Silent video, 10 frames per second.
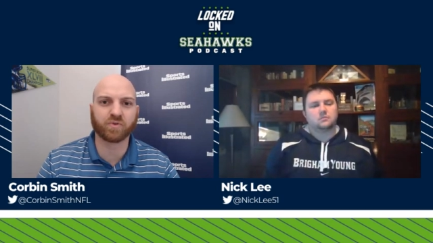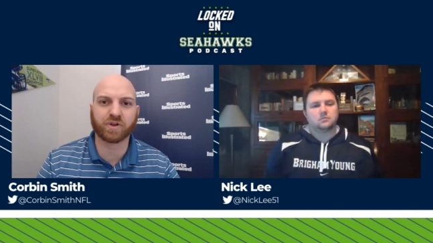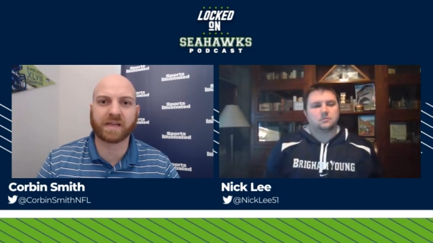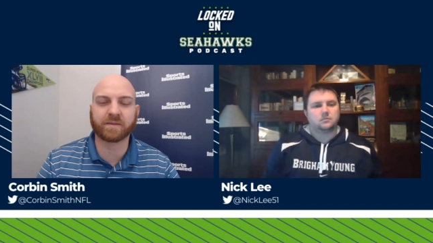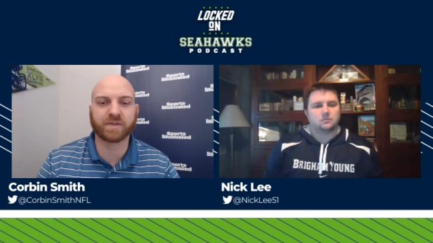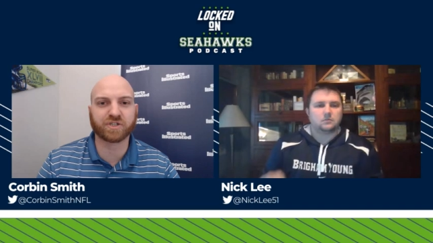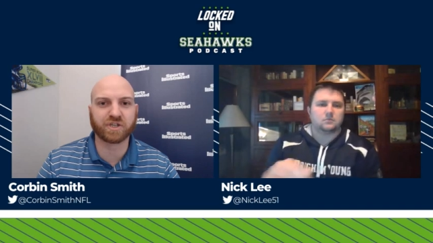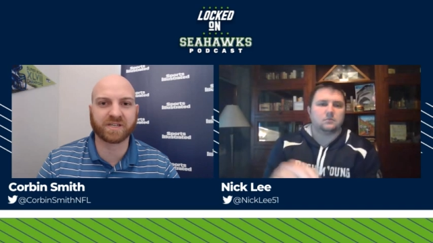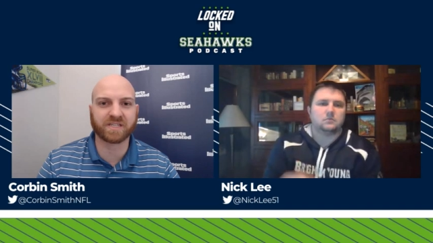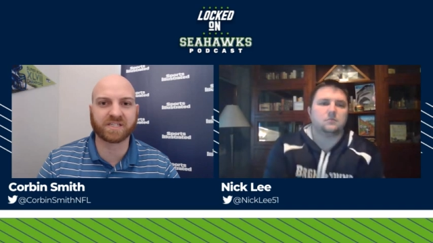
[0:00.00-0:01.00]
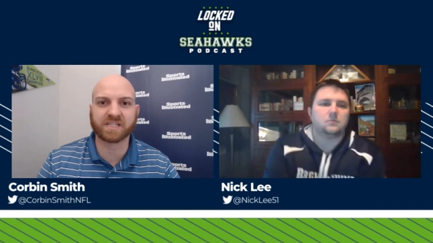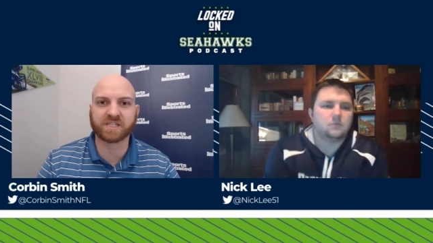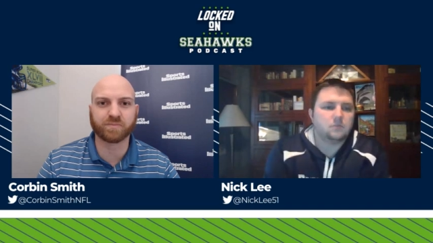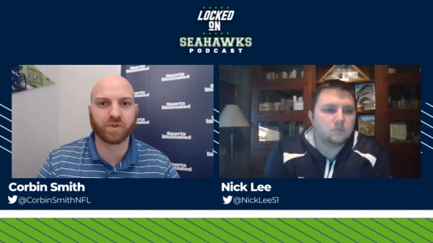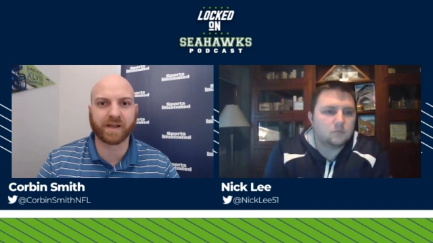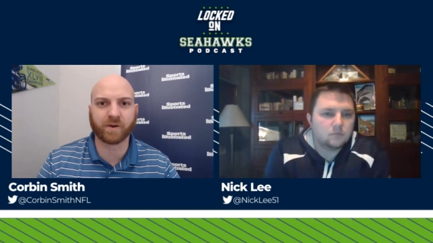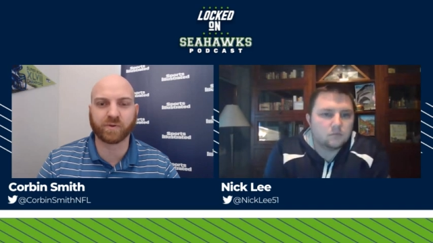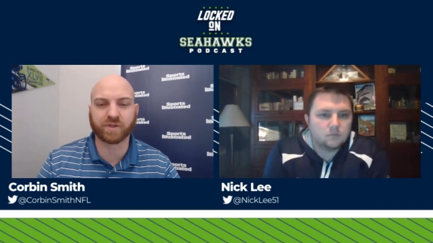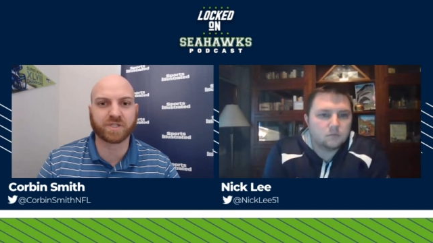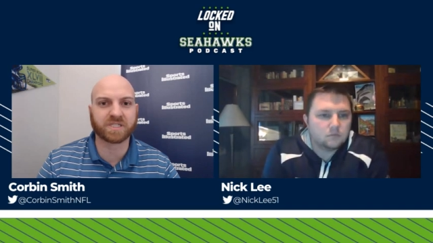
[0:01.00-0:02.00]
Speaker 1: their rookie out of Michigan, is a decent player
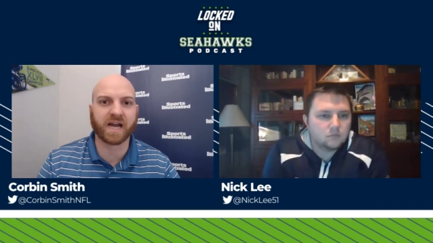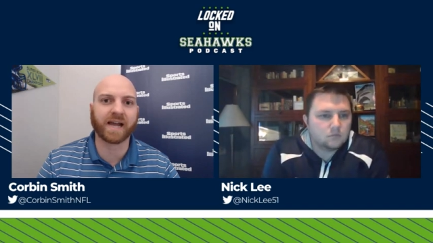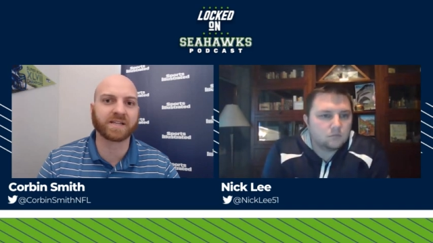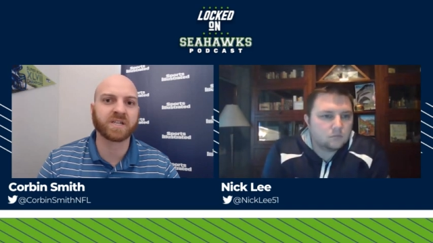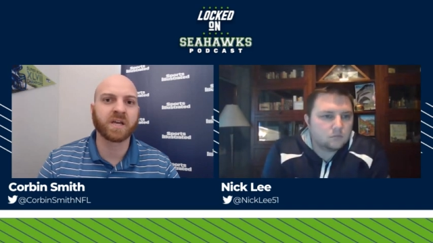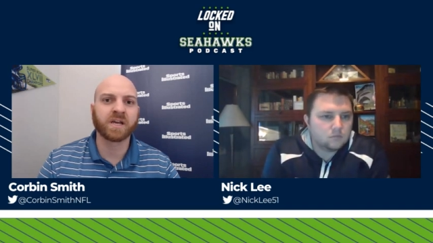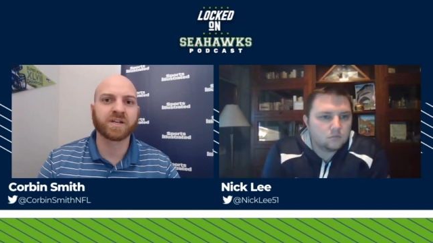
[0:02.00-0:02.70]
with good size.